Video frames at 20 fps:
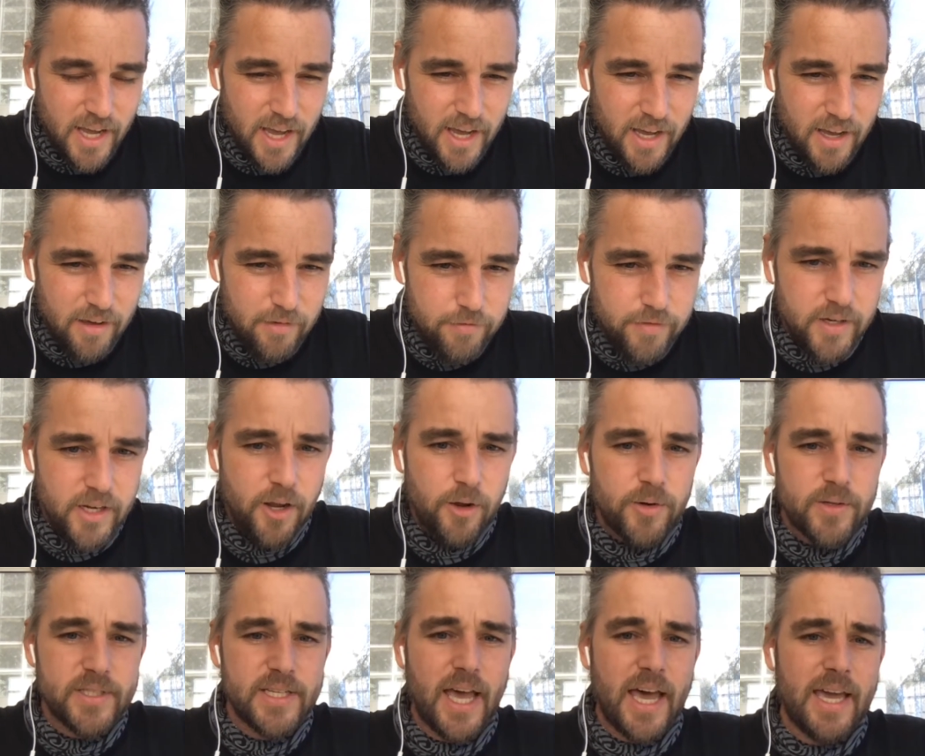
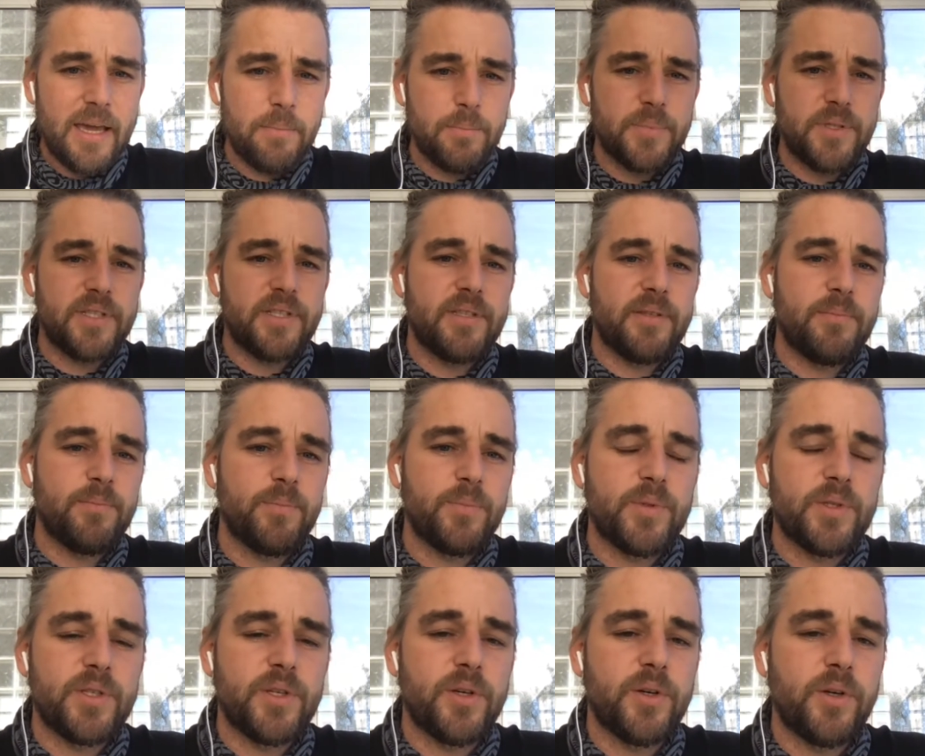Video types.
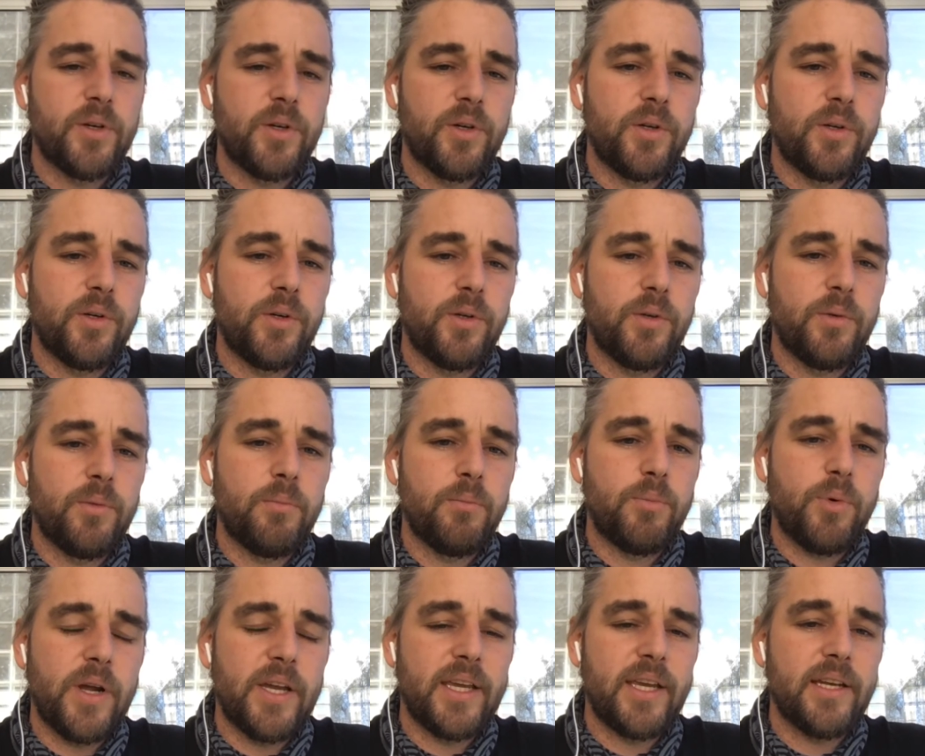So
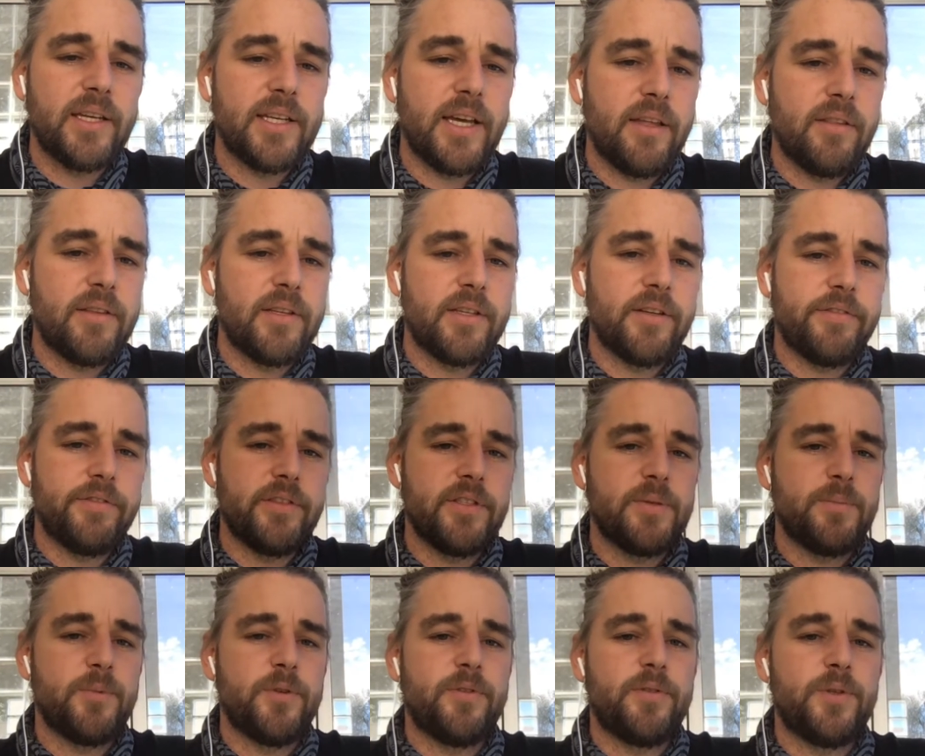breaking down the difference
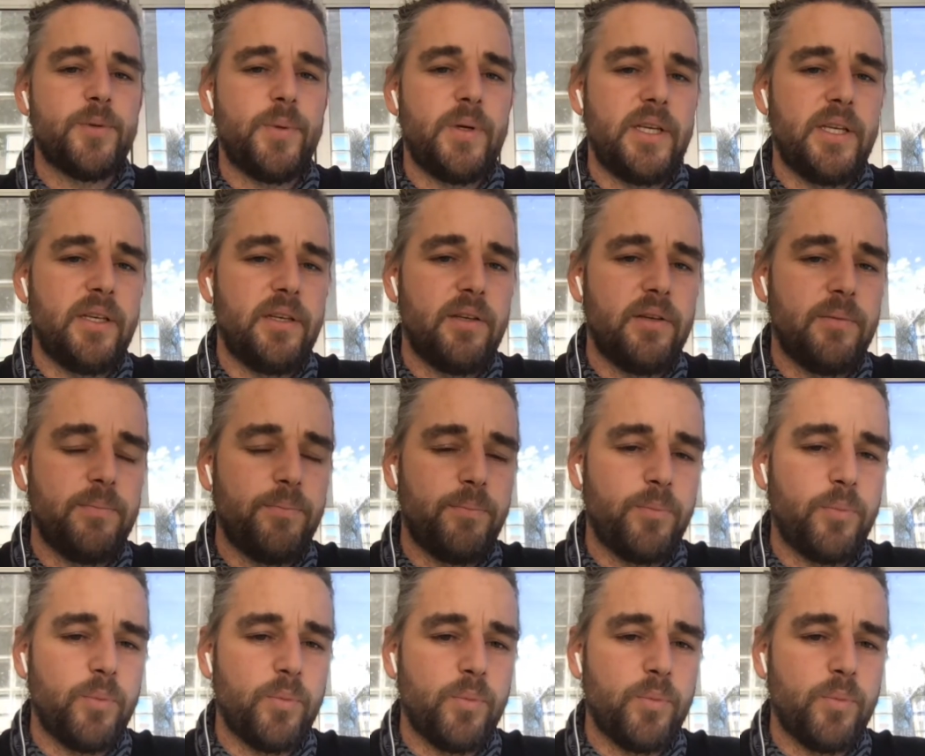between